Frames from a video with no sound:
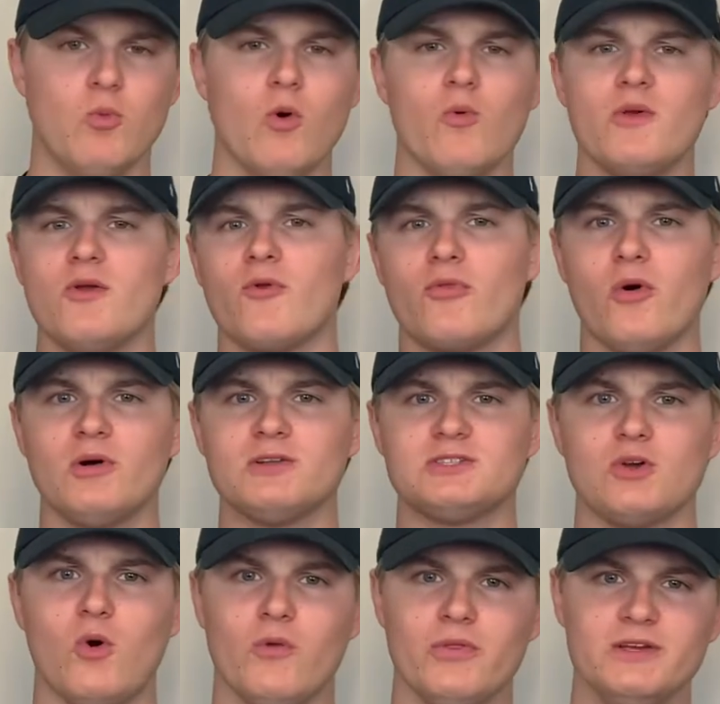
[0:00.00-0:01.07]
What were your
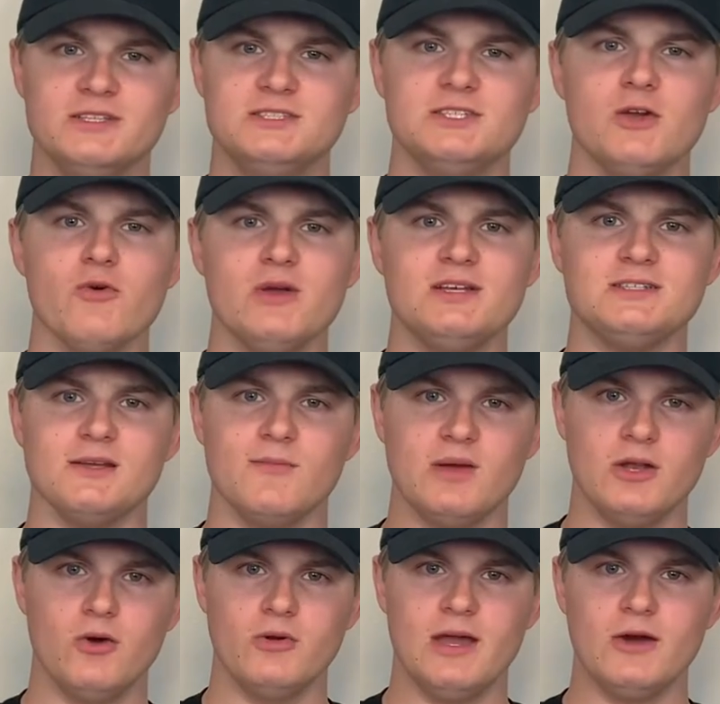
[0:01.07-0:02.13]
thoughts on this series? Let me
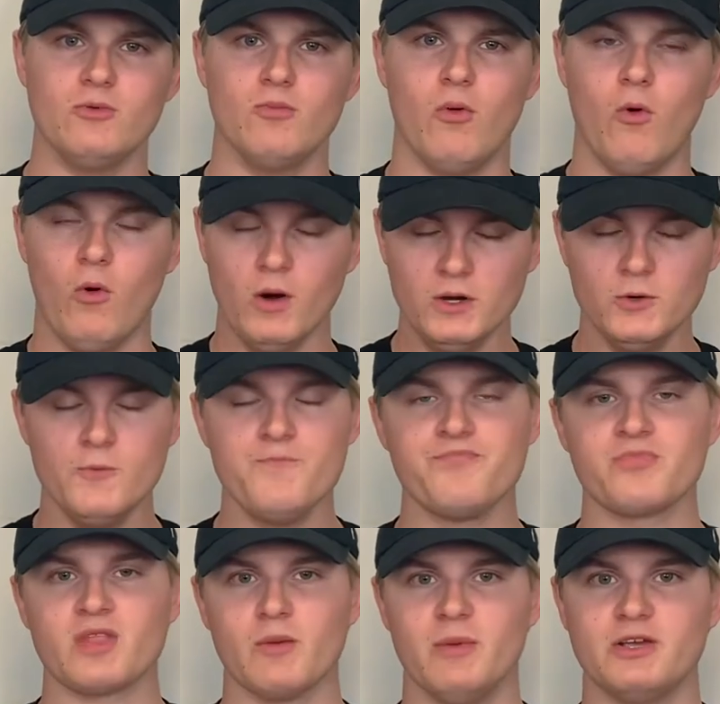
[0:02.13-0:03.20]
know down below.
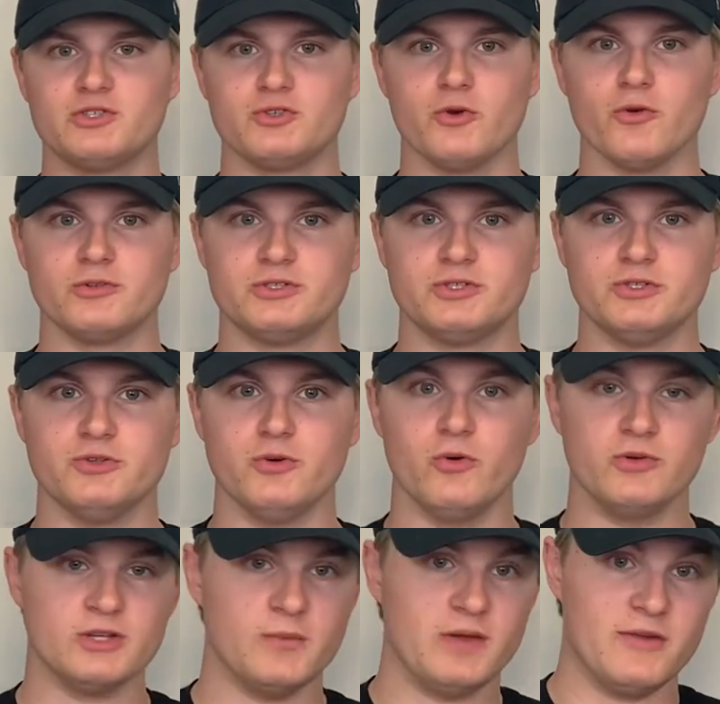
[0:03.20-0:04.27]
Make sure
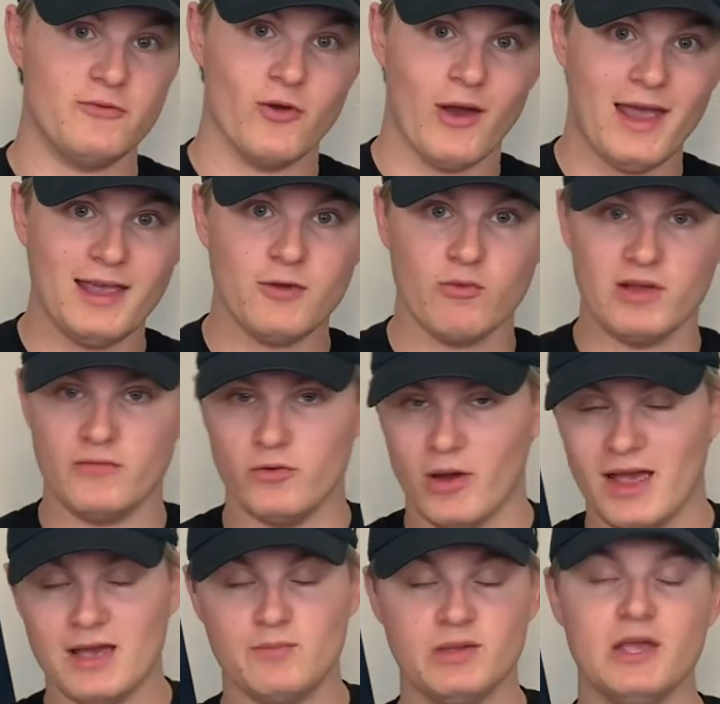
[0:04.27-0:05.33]
to tell me if you're angry, if you're
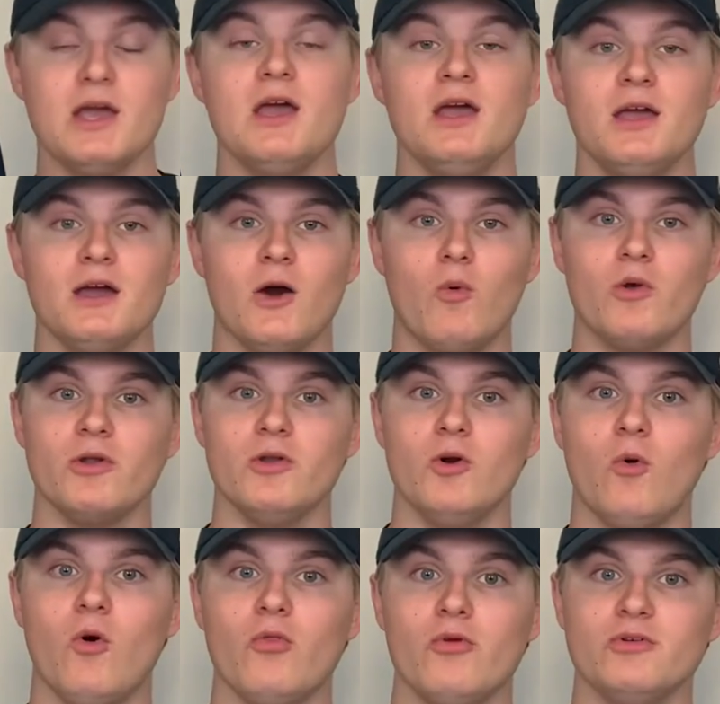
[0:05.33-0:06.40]
happy. I want to
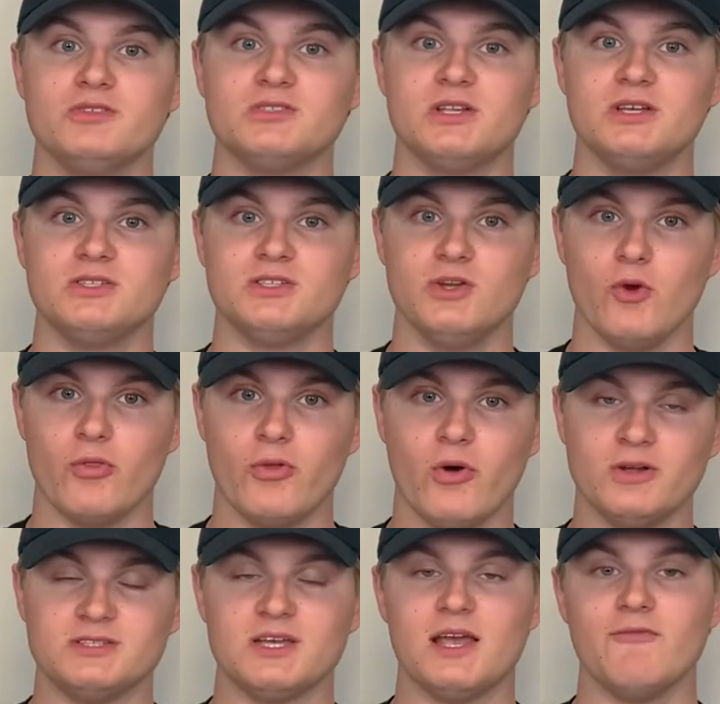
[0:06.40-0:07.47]
know all those things and your
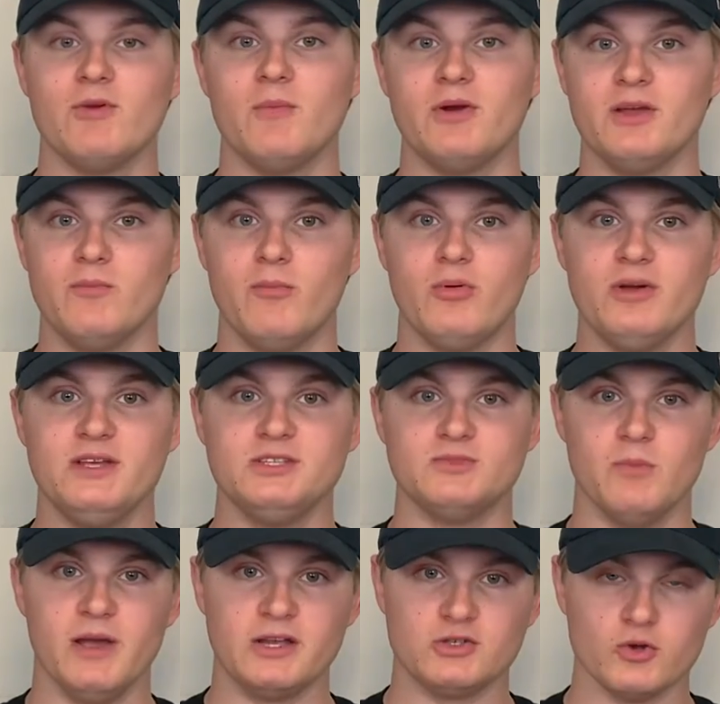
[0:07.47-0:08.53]
thoughts. Everybody, please
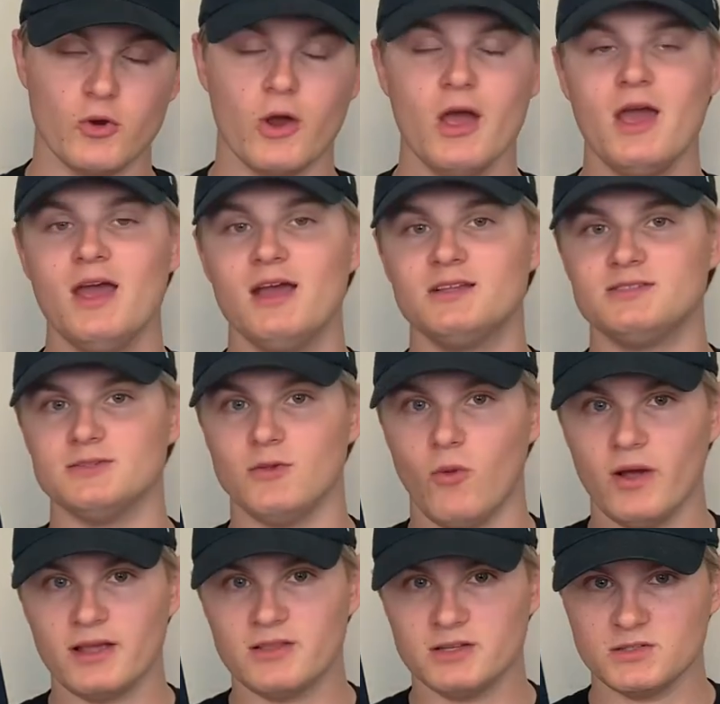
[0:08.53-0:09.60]
make sure to
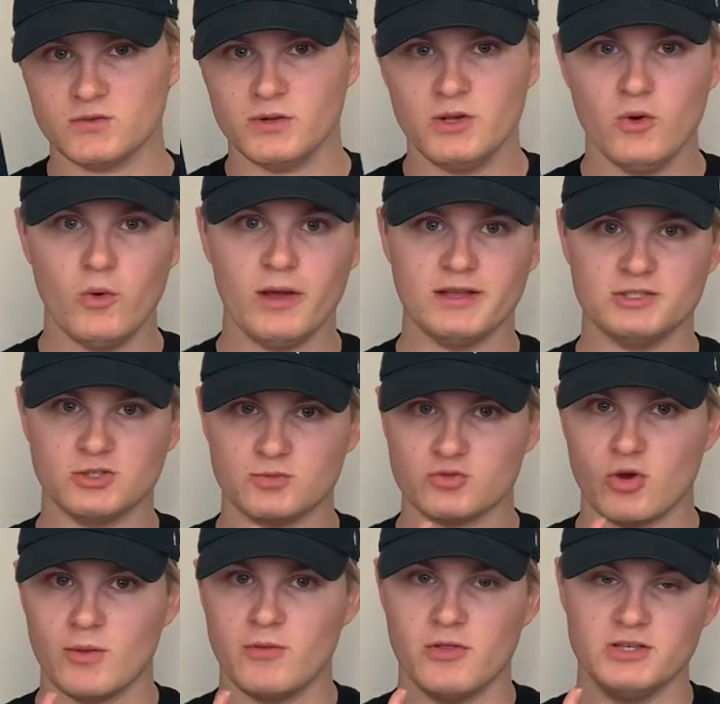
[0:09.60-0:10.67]
like this video and
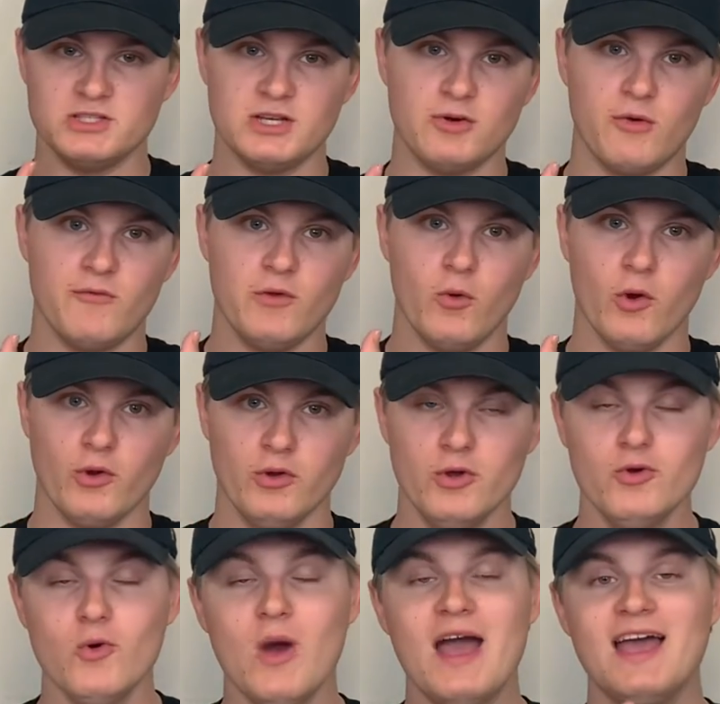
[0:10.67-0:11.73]
subscribe to the channel if you are
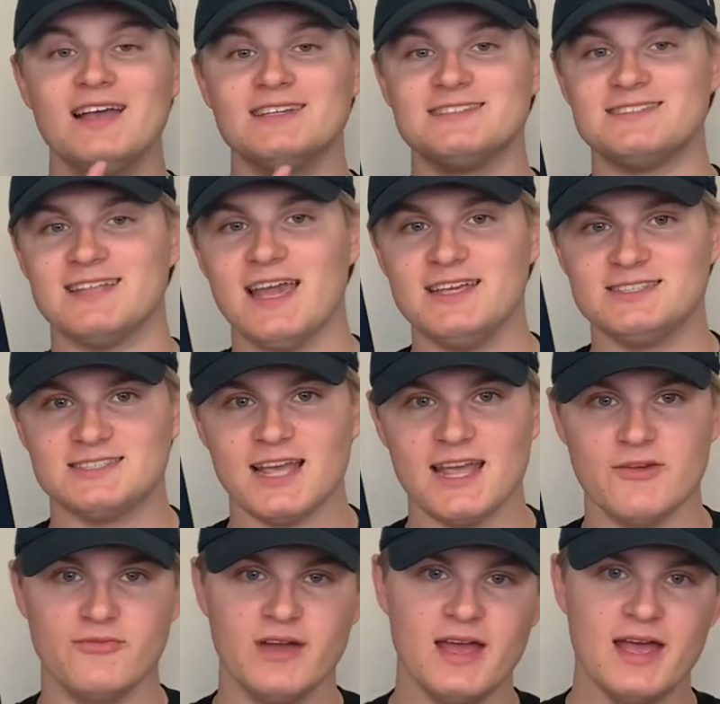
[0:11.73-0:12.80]
new. Stay
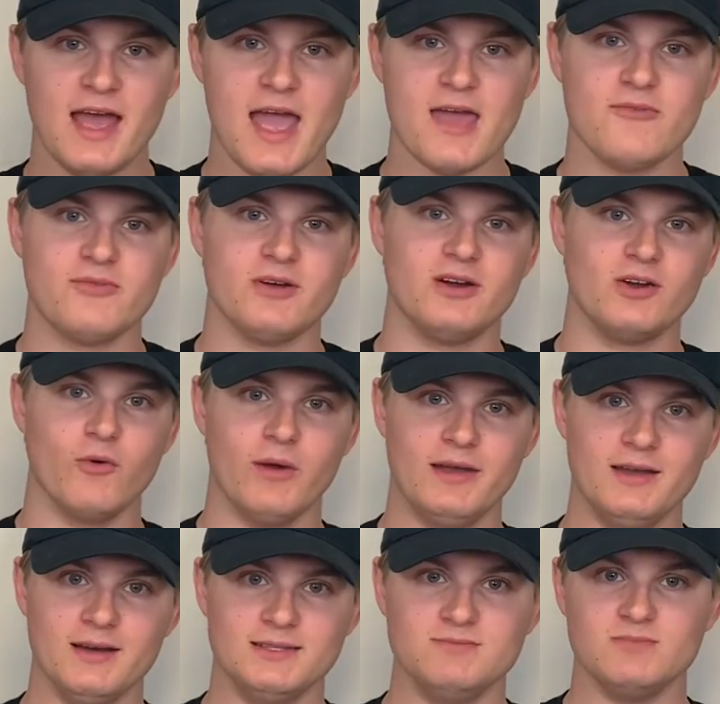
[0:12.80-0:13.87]
safe. Have a
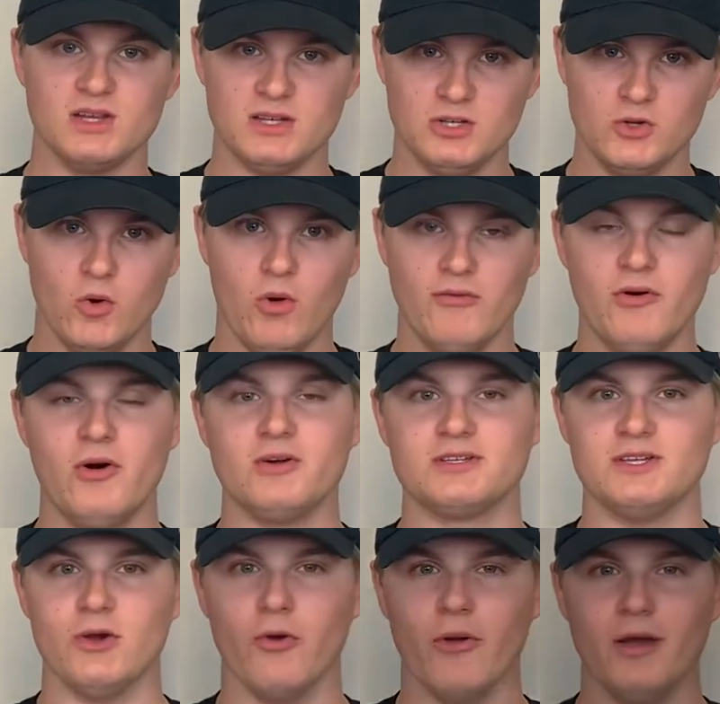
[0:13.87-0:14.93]
great night, and you go off
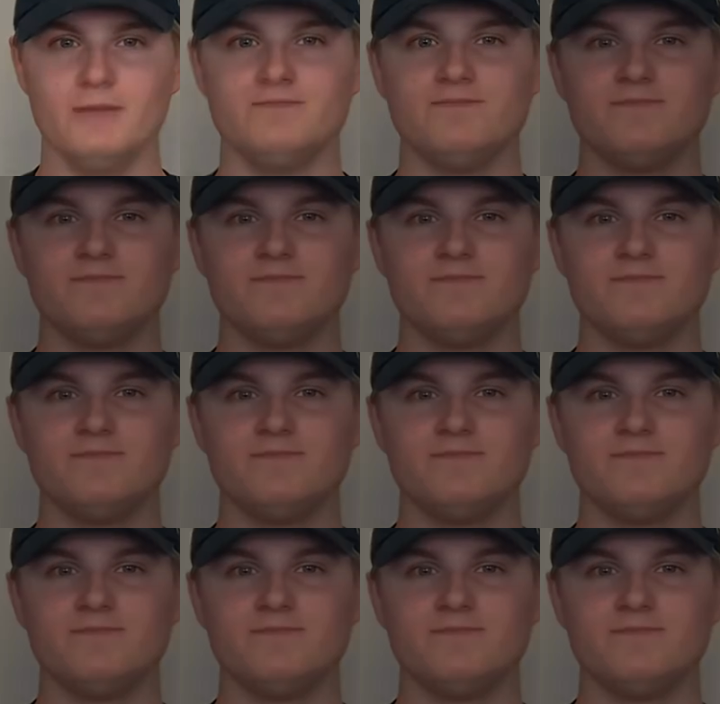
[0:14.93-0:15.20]
hockey, all right?